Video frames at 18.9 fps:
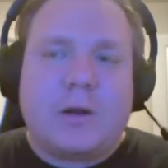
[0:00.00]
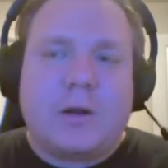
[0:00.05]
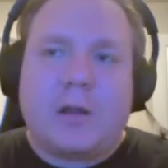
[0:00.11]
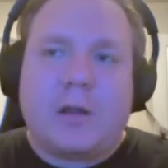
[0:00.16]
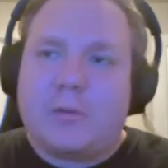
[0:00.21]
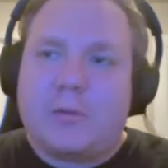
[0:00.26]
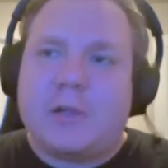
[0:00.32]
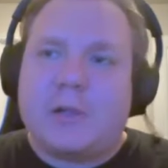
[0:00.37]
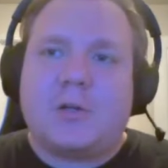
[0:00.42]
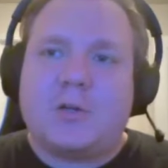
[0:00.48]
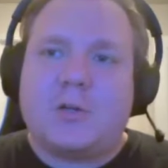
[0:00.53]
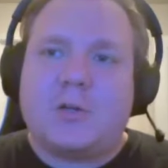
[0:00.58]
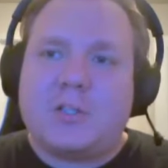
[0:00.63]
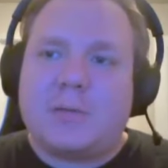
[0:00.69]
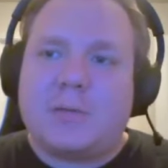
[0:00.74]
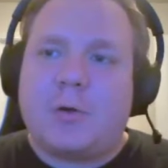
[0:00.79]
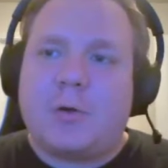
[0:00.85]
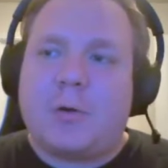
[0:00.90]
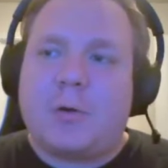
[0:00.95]
would either be
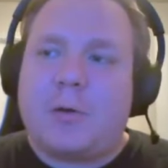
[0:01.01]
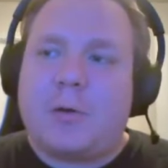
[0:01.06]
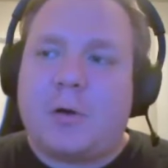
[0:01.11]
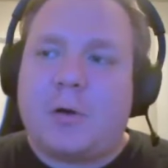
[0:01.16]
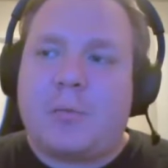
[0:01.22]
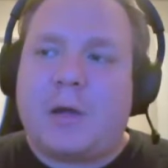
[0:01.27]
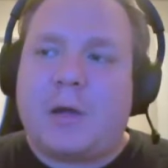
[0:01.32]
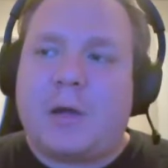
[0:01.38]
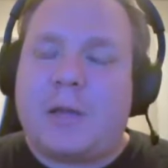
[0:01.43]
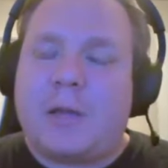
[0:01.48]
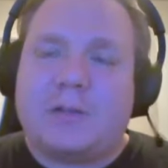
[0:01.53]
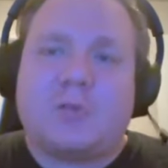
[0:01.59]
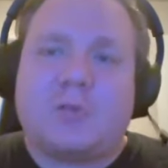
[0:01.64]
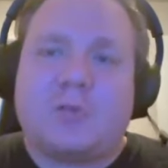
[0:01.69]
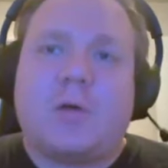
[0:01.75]
Houston or Miami.